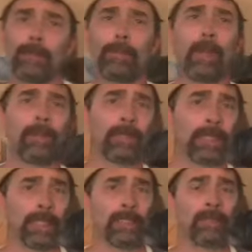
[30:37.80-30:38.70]

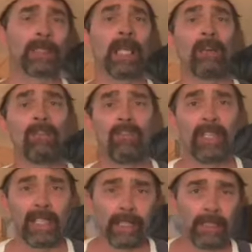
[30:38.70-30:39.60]
boldly, without
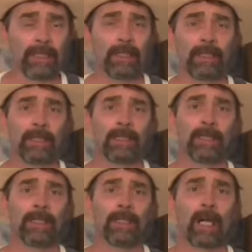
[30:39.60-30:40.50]
fear,
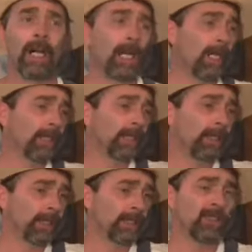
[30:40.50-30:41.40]
on
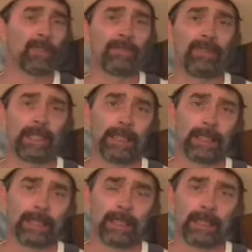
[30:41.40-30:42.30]
his two feet.